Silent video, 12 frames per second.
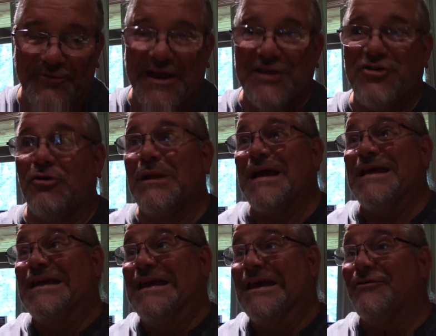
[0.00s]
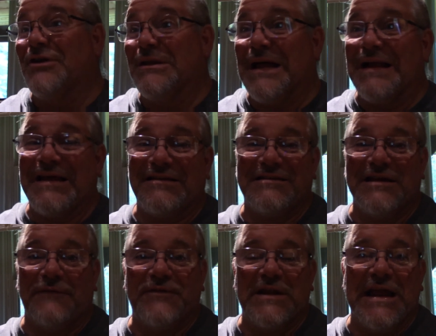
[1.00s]
I don't like giving a lot of that
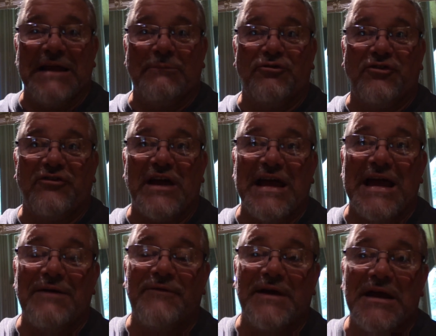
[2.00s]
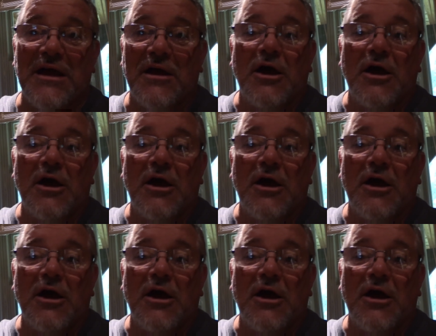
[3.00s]
stuff to the animals because I have a